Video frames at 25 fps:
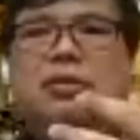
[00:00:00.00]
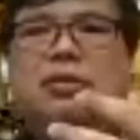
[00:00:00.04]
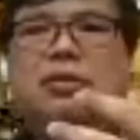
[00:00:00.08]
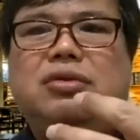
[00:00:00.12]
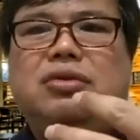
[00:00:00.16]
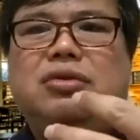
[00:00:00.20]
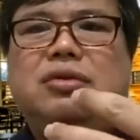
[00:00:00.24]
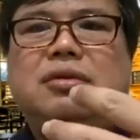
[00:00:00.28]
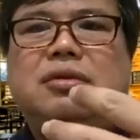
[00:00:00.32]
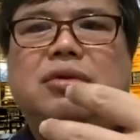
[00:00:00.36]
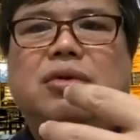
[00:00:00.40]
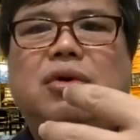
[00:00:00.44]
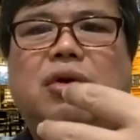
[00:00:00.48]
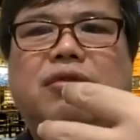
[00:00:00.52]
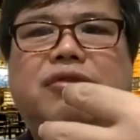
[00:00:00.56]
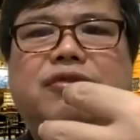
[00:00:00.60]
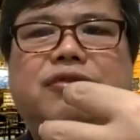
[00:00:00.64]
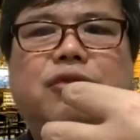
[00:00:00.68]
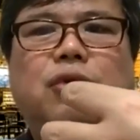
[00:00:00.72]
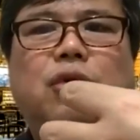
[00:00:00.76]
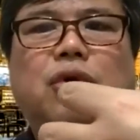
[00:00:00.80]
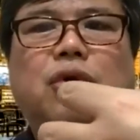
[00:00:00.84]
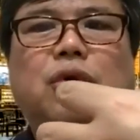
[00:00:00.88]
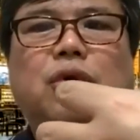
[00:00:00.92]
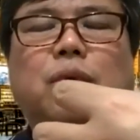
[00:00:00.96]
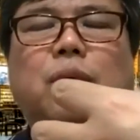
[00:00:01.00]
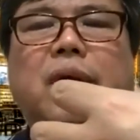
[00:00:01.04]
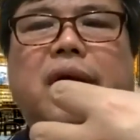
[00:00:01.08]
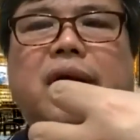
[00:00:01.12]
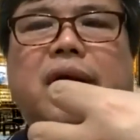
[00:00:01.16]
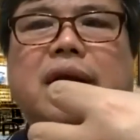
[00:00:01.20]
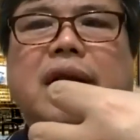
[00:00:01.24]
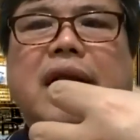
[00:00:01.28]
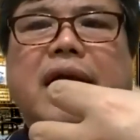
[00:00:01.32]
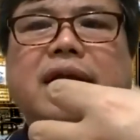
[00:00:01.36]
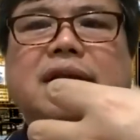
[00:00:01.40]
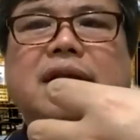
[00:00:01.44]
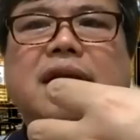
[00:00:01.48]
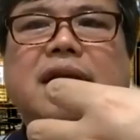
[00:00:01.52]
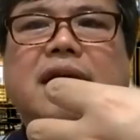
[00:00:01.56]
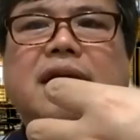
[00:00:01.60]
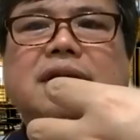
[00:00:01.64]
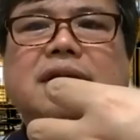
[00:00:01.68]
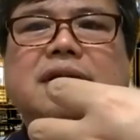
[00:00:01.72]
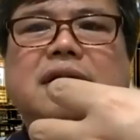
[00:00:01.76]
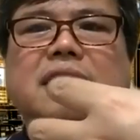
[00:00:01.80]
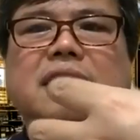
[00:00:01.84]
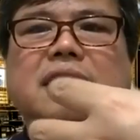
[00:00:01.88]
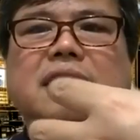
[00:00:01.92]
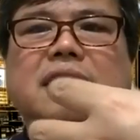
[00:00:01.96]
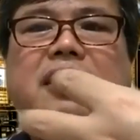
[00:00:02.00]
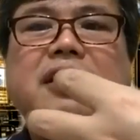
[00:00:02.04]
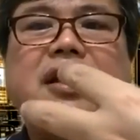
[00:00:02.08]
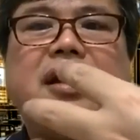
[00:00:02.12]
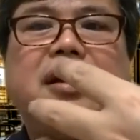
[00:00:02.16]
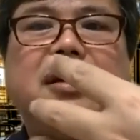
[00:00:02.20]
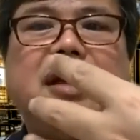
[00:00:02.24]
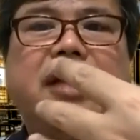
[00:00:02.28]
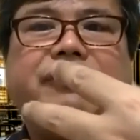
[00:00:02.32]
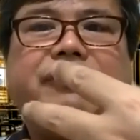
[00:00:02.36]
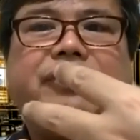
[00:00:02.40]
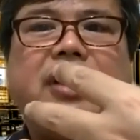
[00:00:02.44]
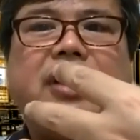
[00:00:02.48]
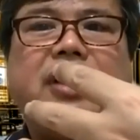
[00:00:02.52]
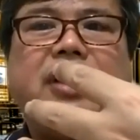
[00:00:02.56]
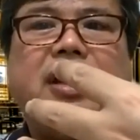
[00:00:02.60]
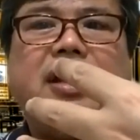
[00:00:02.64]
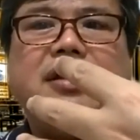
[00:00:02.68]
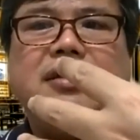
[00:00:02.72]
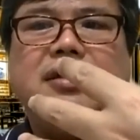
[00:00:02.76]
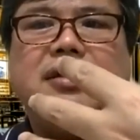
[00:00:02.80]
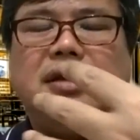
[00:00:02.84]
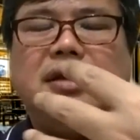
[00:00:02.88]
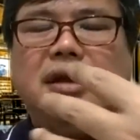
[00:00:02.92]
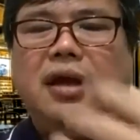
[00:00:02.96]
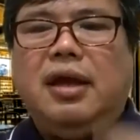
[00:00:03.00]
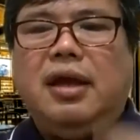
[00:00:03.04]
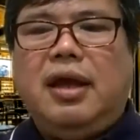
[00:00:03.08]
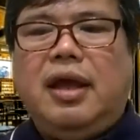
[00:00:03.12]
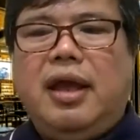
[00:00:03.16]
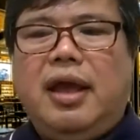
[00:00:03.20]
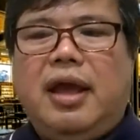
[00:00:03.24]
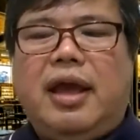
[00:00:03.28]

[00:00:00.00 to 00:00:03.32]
to go forward like that, in the left hand. And